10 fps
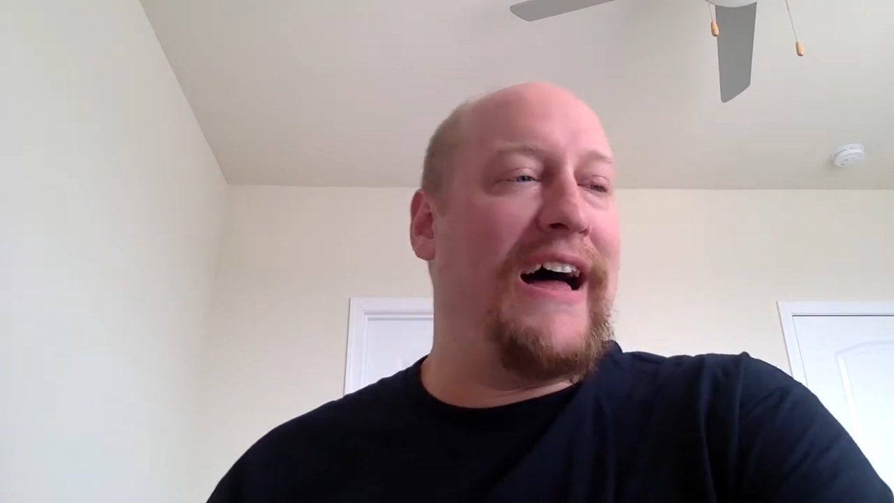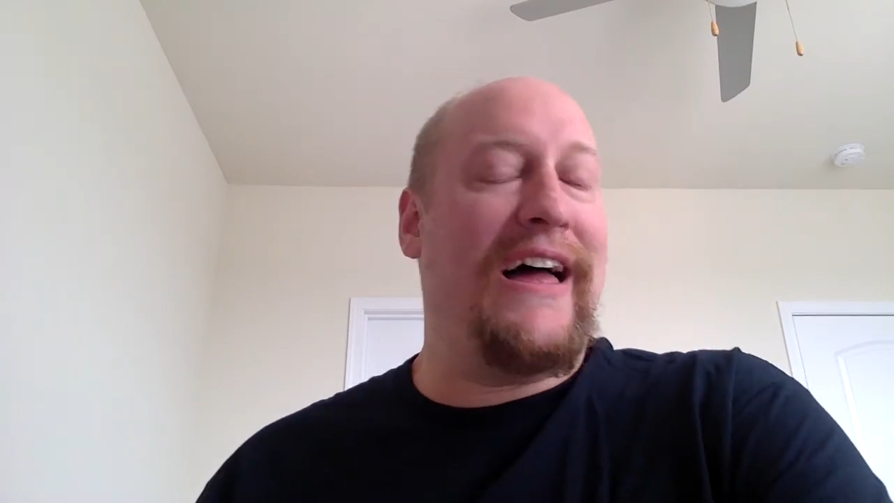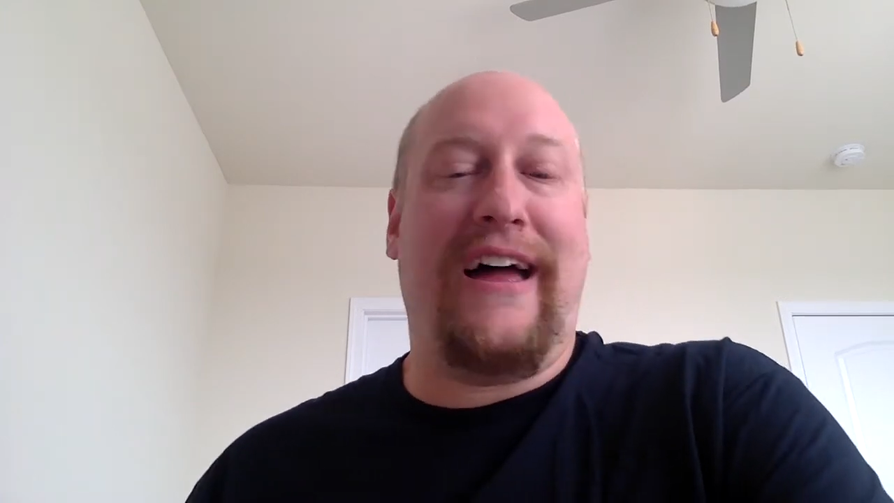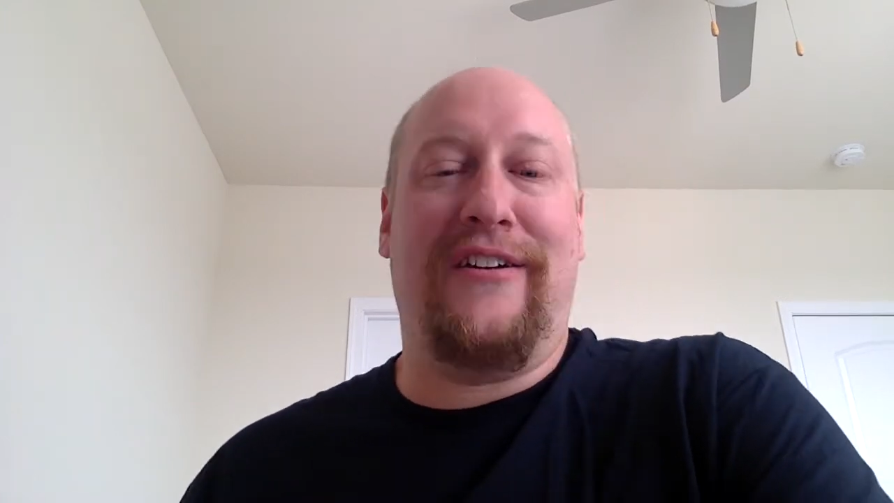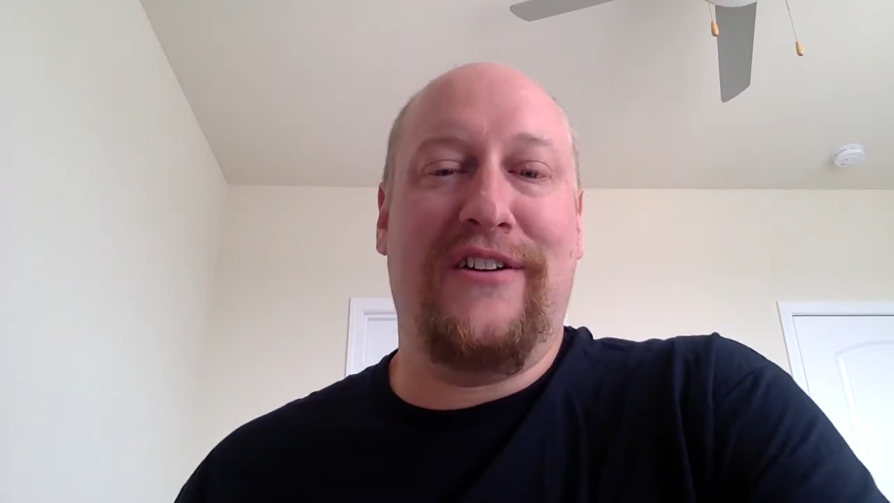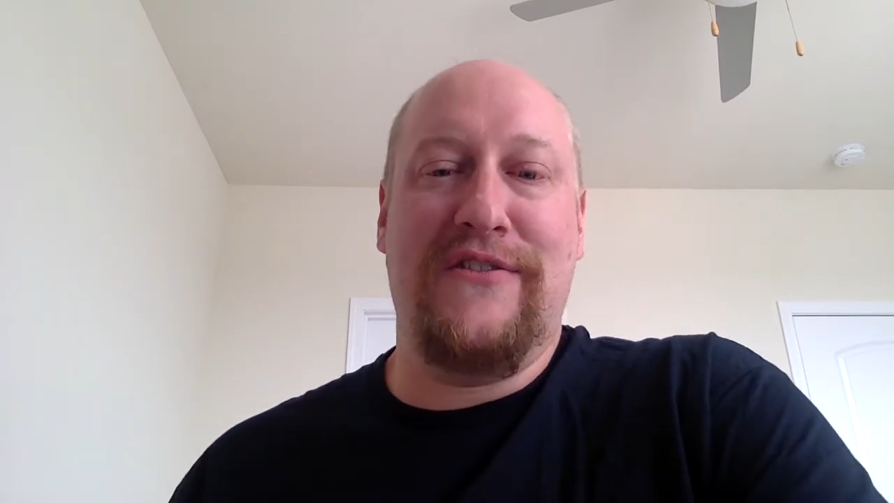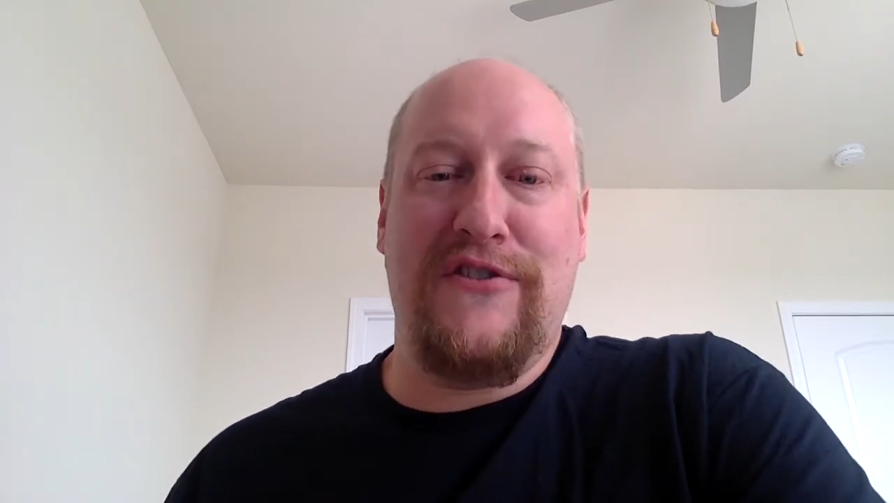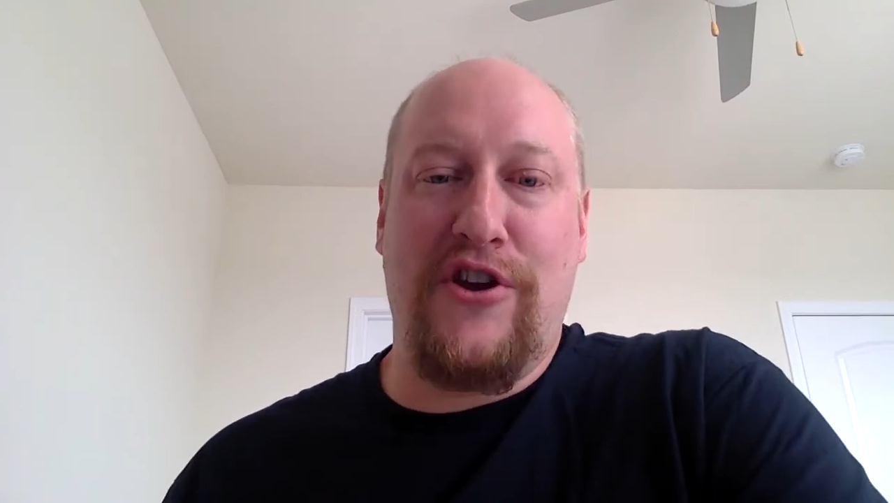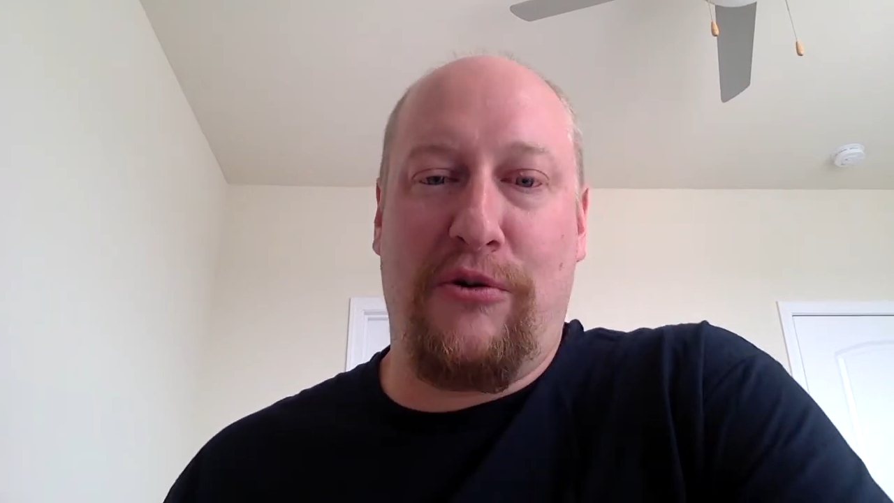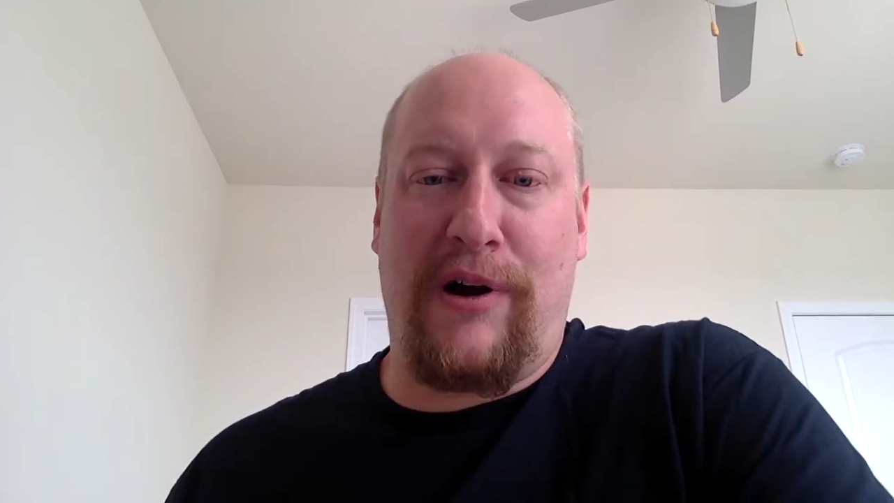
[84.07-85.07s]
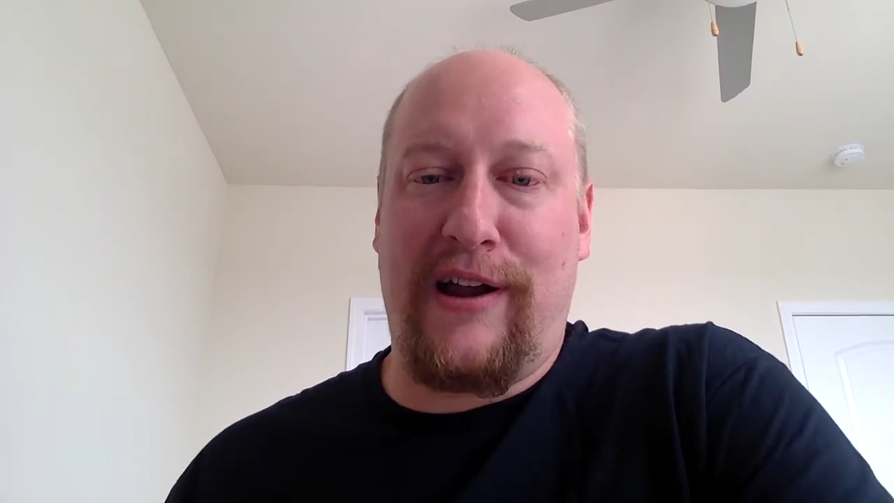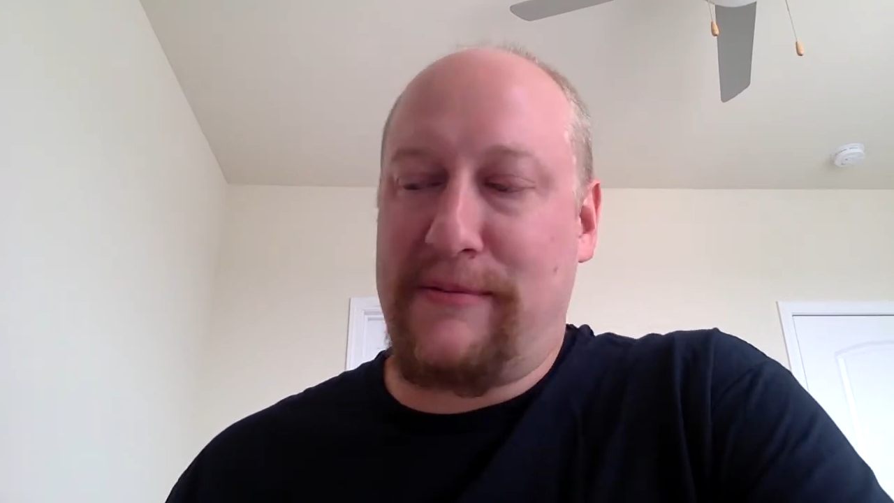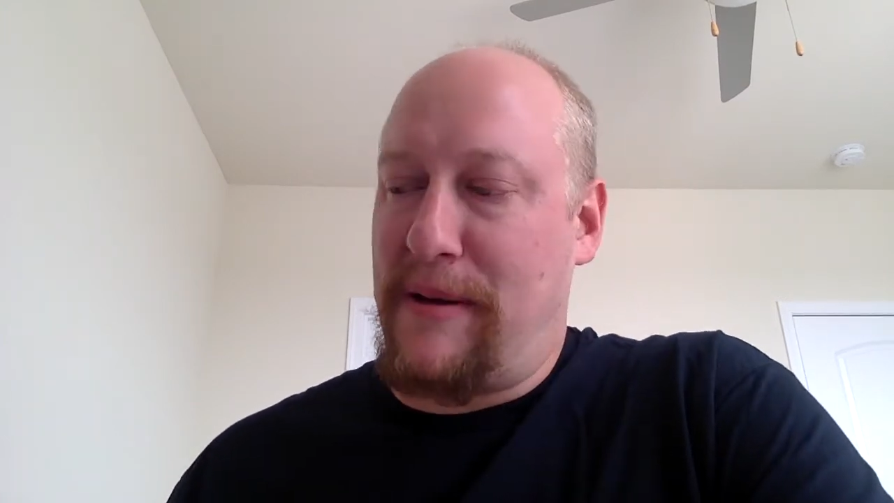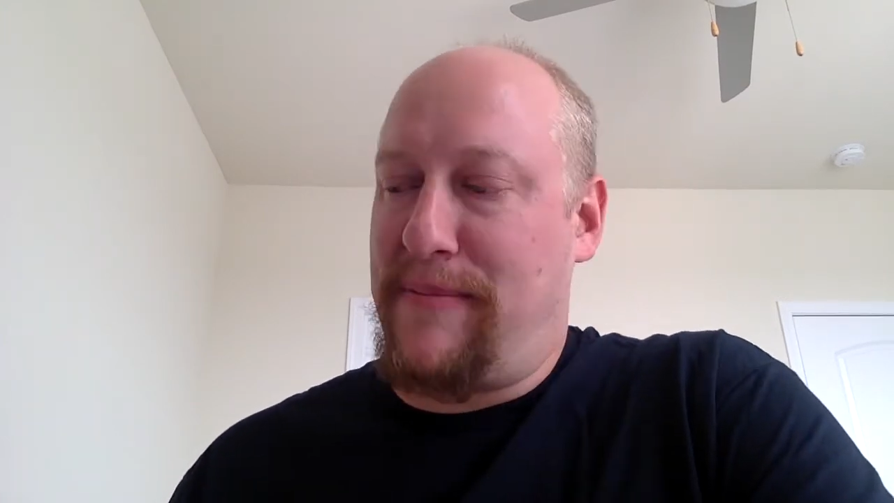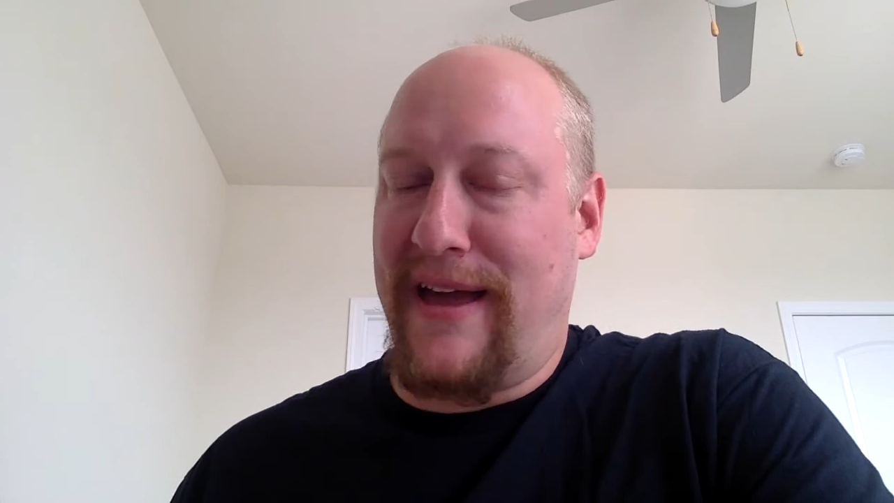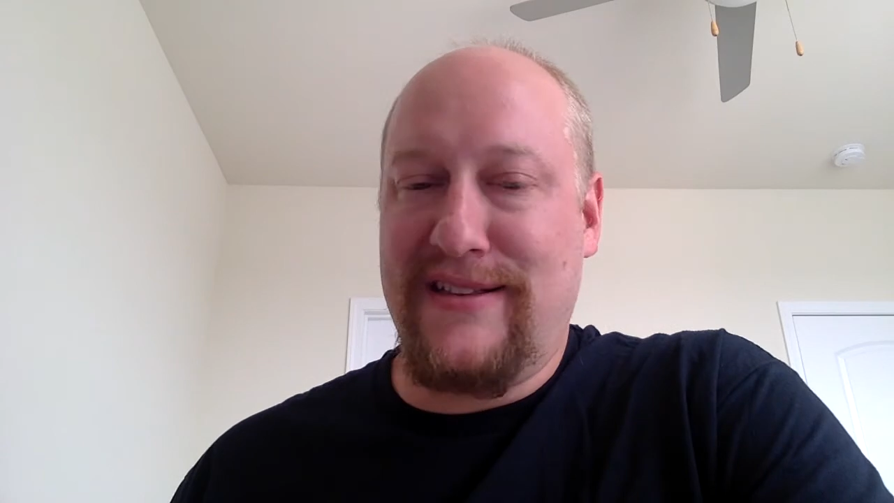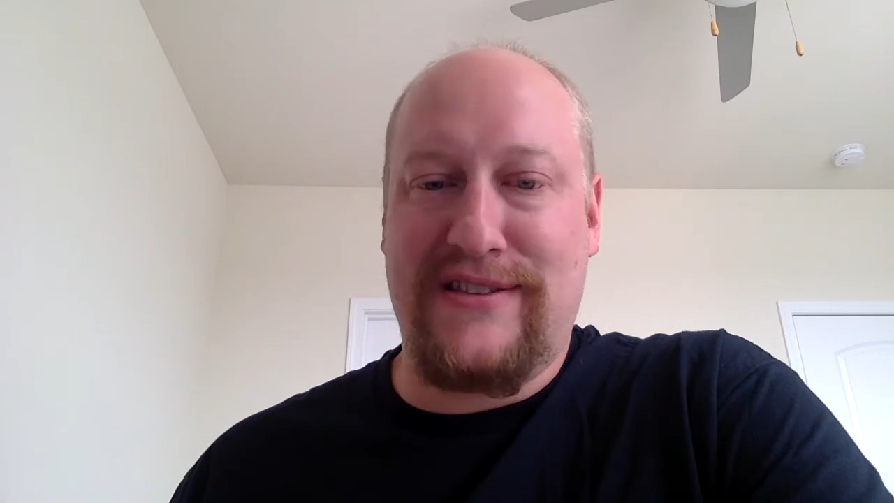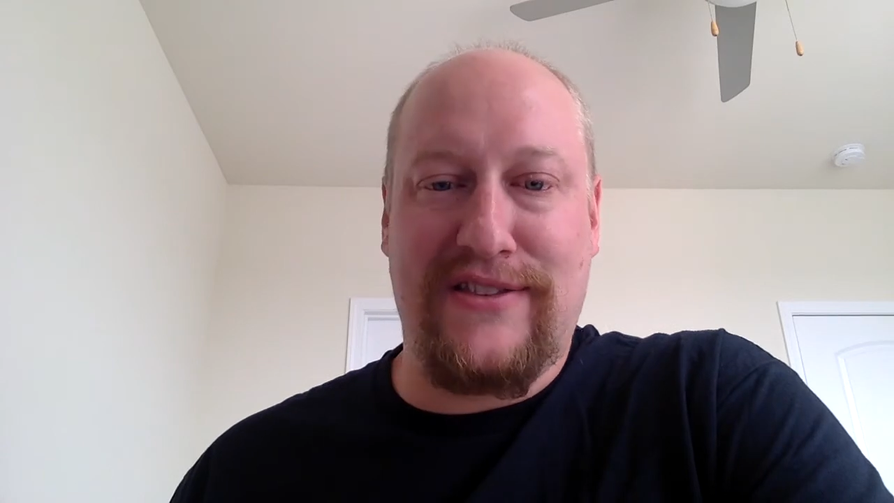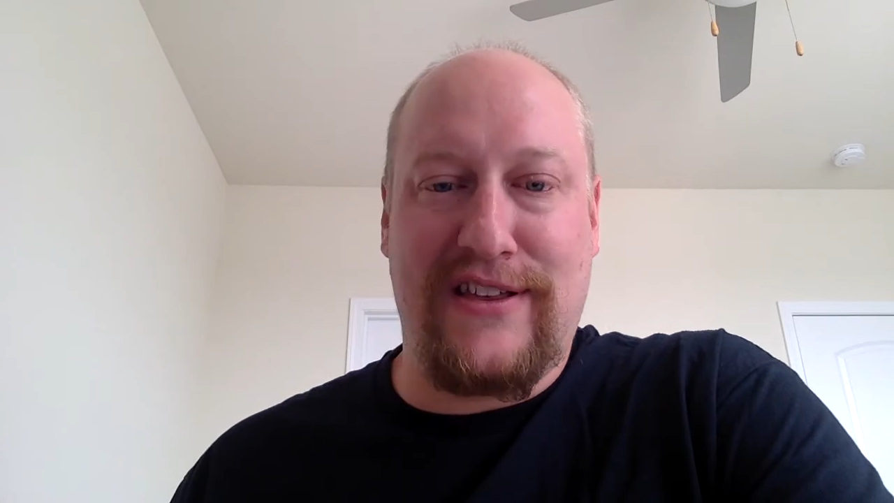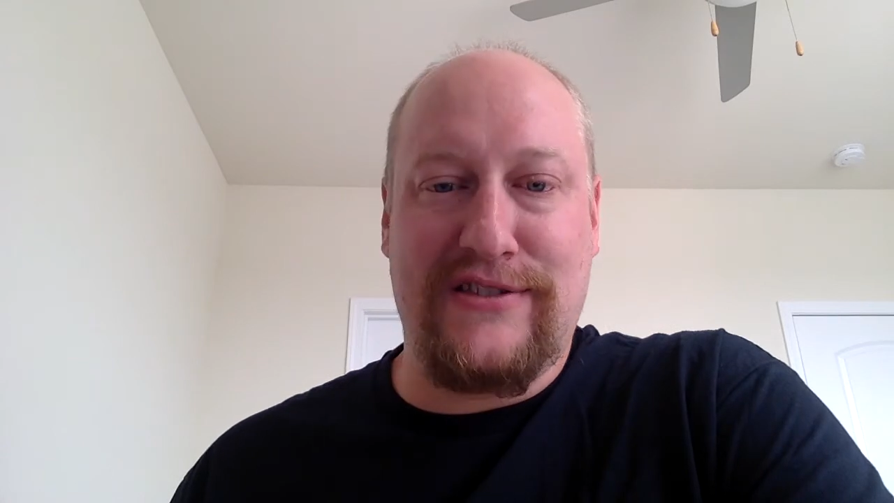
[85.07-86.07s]
I don't even know where like my
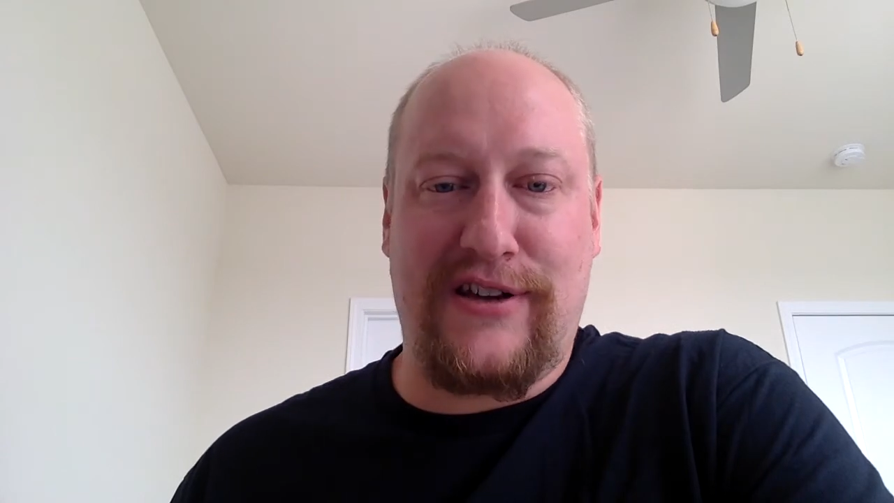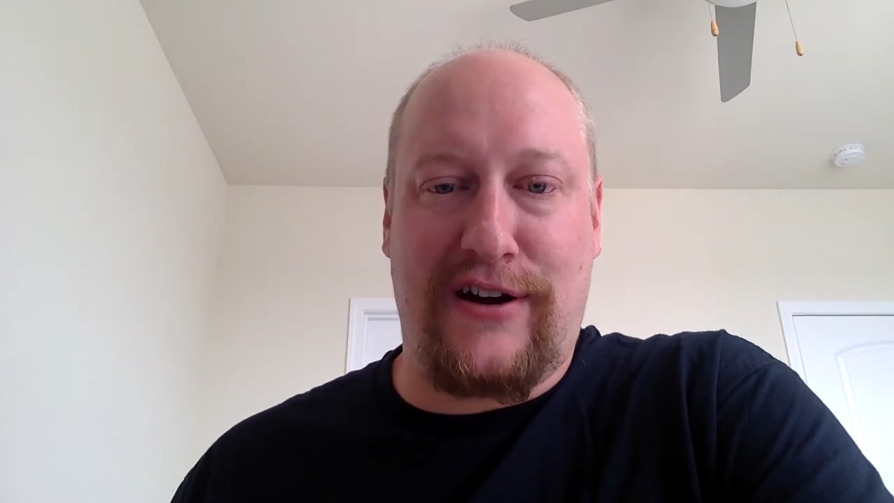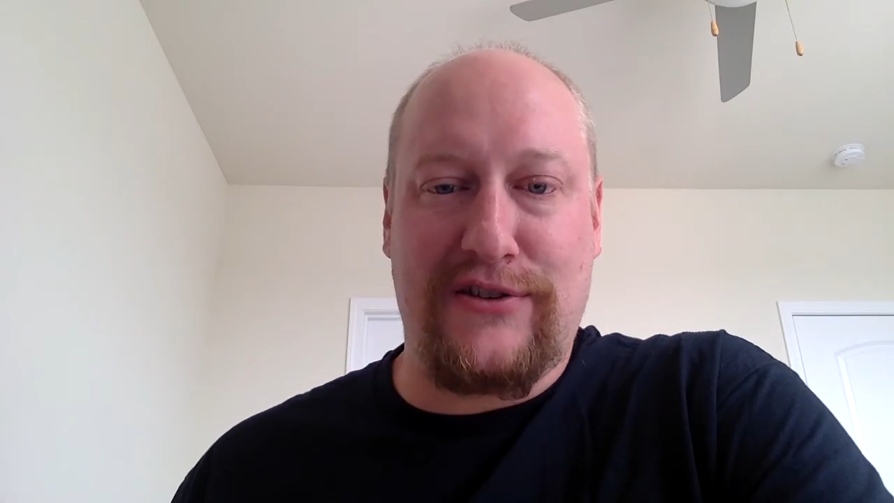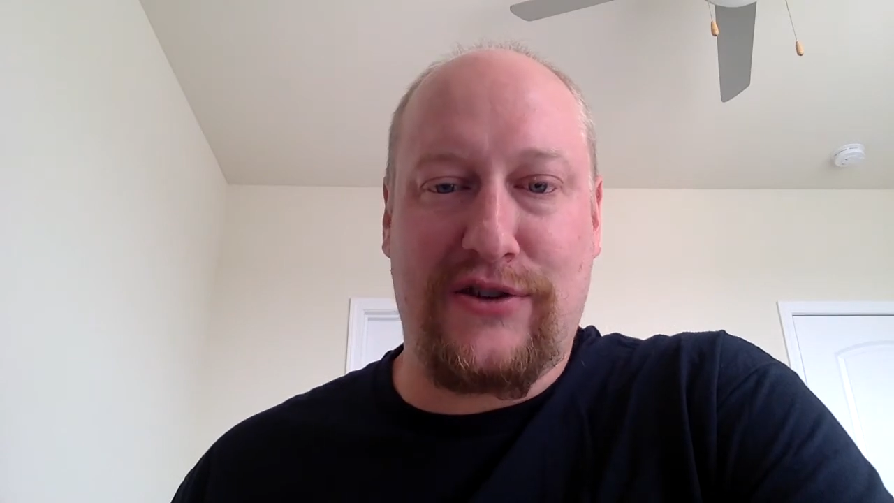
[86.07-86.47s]
paints and things are.